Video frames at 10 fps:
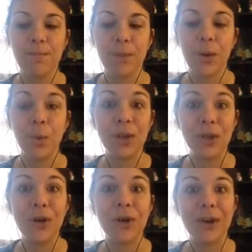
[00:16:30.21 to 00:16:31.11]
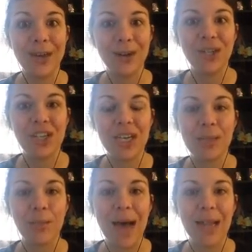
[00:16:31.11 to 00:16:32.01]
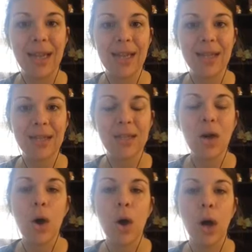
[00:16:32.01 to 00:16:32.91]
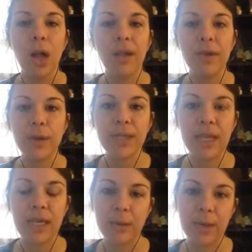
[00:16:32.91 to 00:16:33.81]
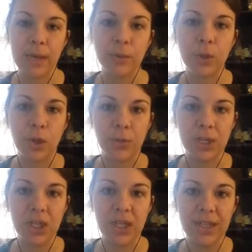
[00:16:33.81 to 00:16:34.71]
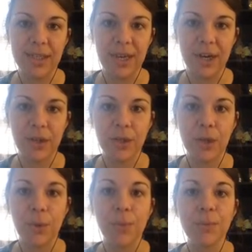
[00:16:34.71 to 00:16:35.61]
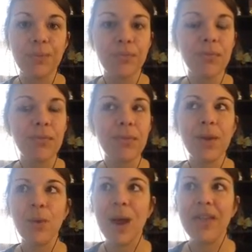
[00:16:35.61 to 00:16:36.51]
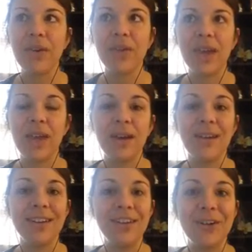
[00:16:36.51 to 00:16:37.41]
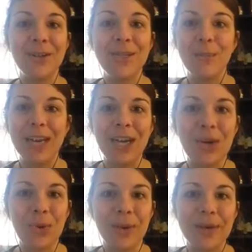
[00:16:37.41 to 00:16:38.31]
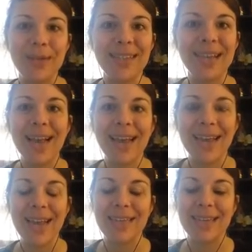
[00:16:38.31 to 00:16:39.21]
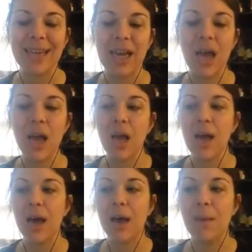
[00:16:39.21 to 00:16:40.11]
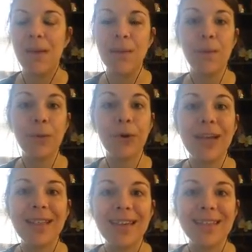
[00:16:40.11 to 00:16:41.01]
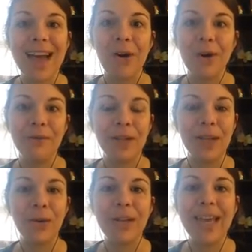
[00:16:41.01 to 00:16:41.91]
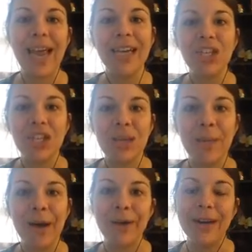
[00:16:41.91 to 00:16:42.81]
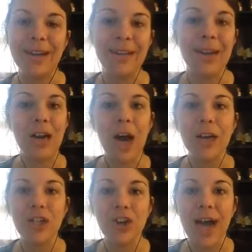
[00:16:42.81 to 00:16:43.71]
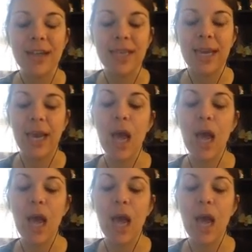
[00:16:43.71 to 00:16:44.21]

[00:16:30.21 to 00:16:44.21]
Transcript: when your energy is balanced, all of those things become so much easier. So rather than, spinning your wheels, second guessing, maybe putting things out and feeling really anxious about it and then not attracting,